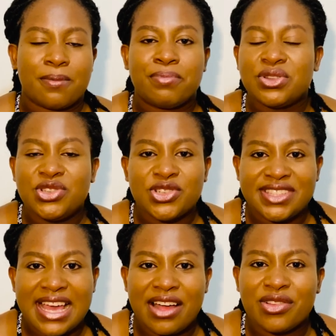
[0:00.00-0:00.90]
put you
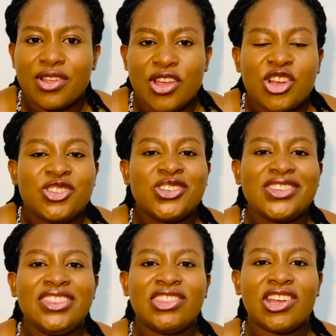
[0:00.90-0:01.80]
down.
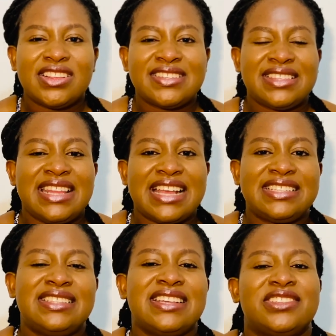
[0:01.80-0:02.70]
Do not let
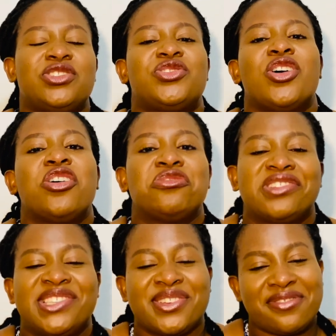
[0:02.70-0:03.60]
the
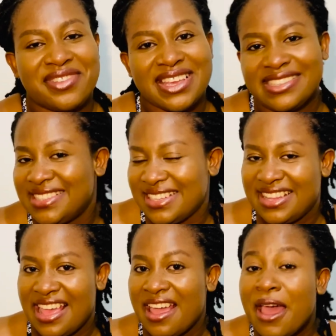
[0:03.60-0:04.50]
struggles of
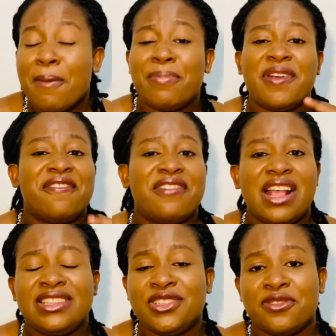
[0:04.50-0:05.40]
yesterday
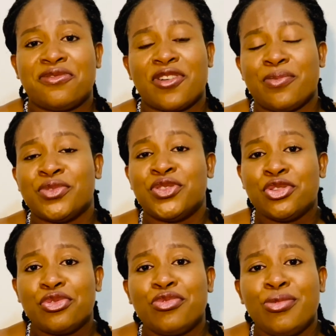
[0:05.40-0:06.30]
prevent you from
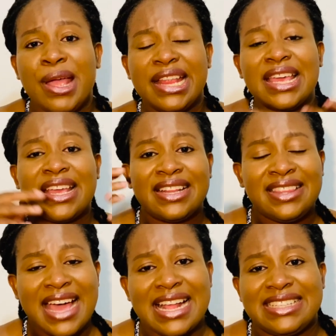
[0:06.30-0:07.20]
doing
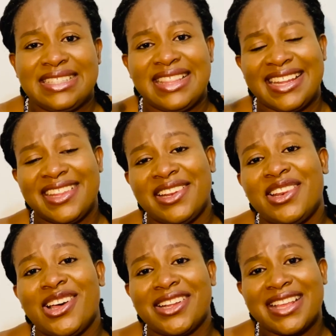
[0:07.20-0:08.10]
that the
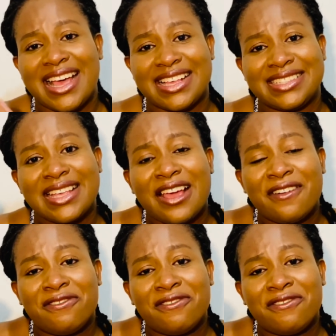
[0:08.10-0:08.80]
Lord has